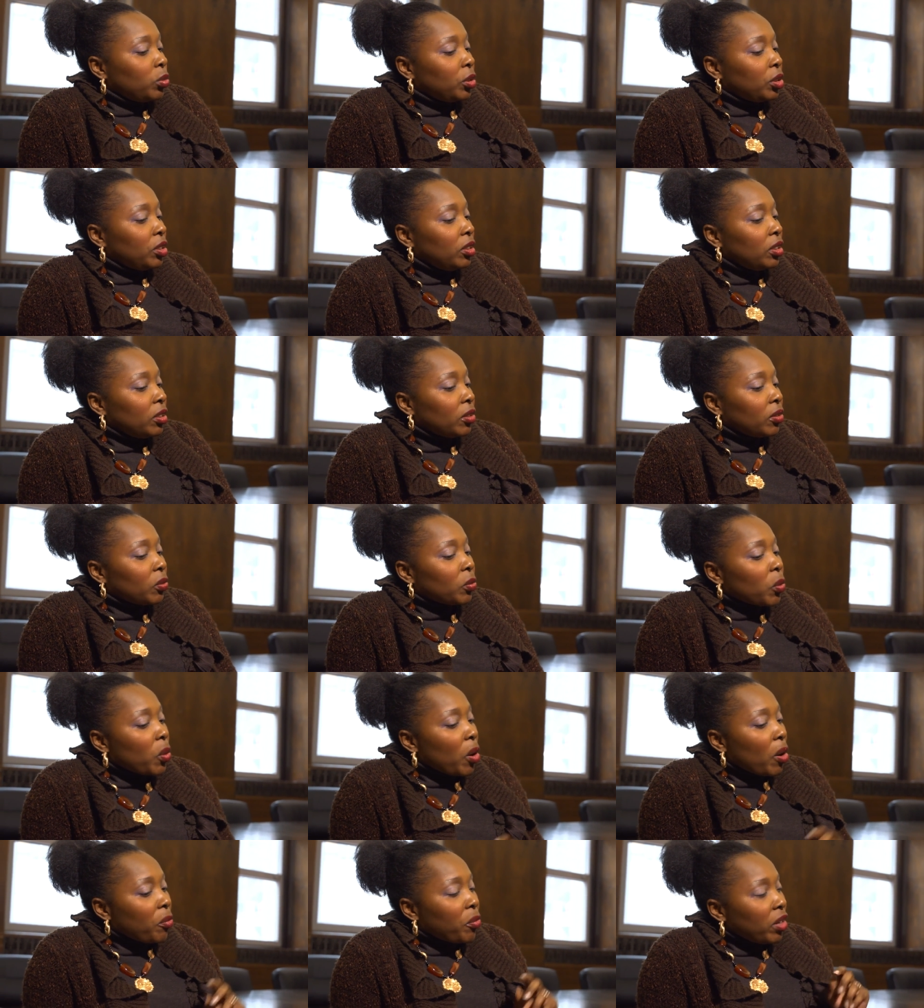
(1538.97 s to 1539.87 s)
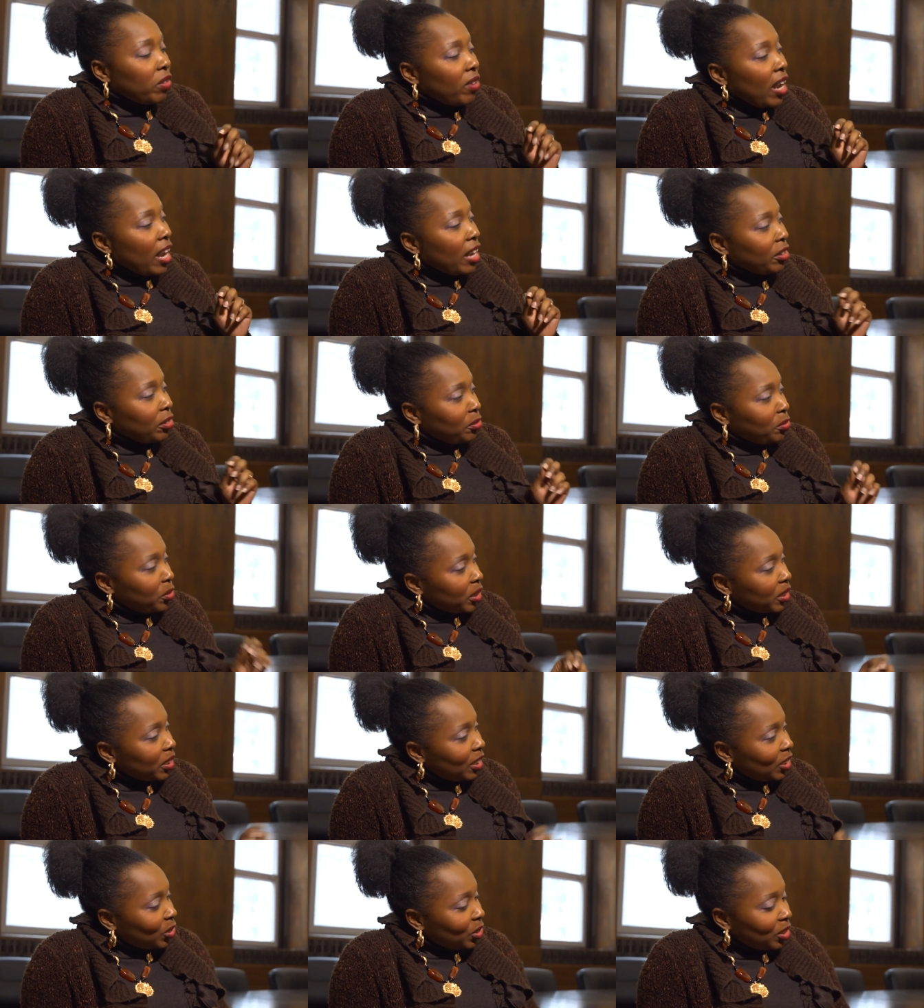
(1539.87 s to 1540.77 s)
you know, we've had a
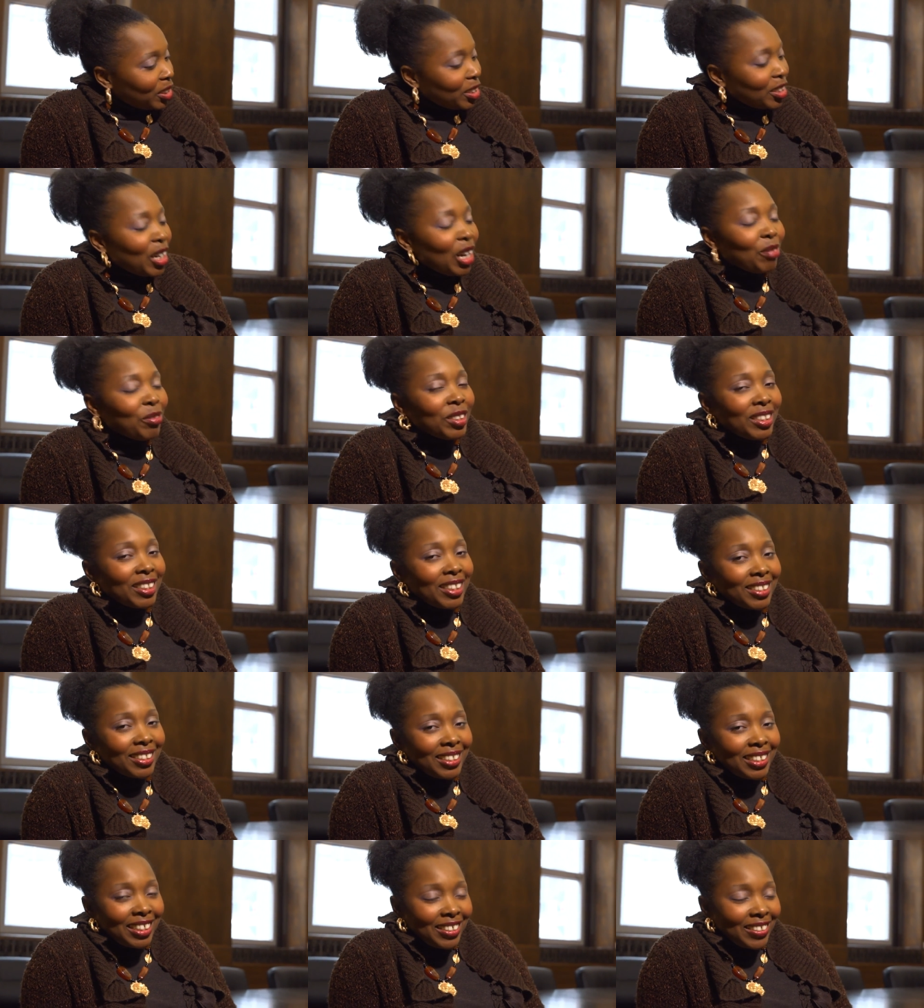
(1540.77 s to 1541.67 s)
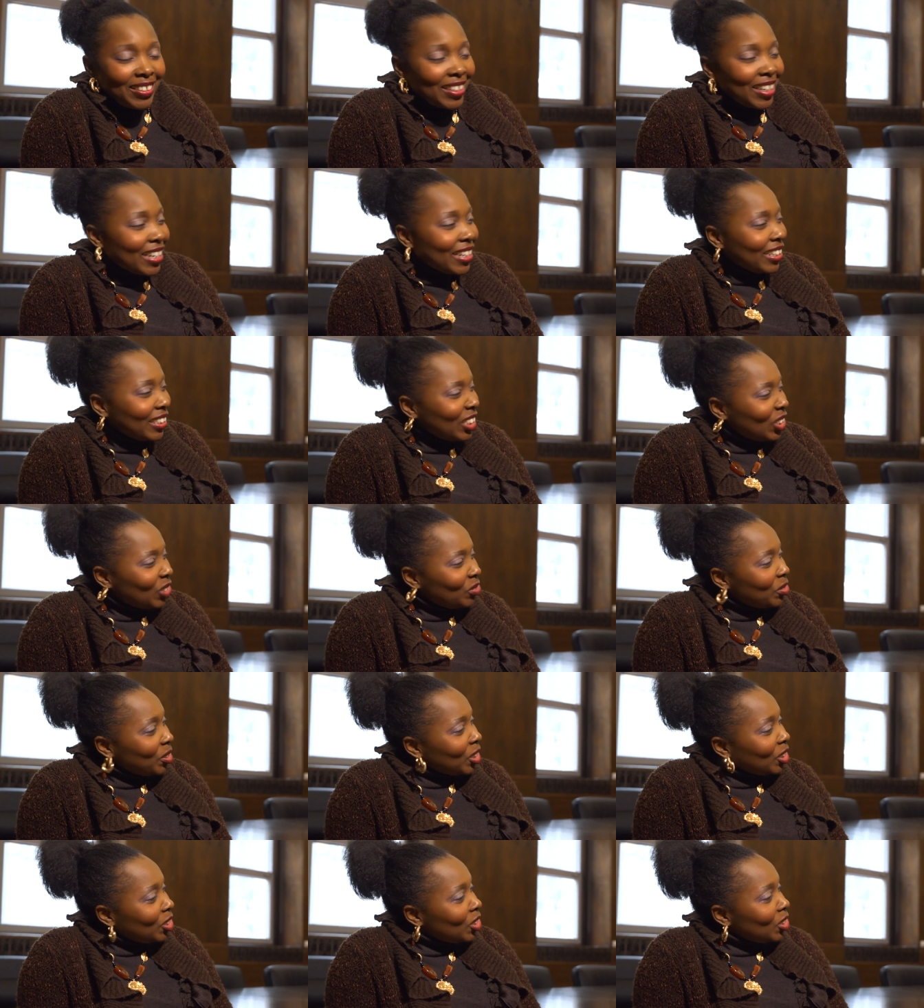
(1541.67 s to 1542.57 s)
really interesting conversation here, and I just
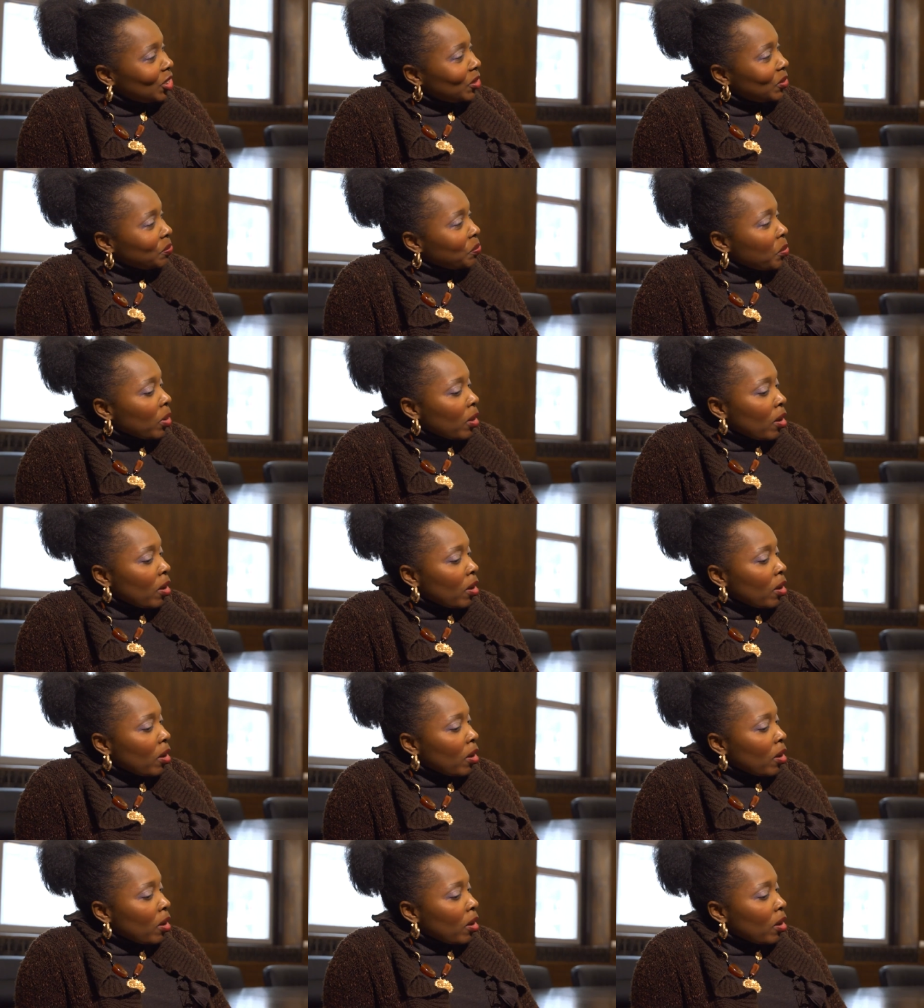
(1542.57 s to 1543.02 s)
wanted to know,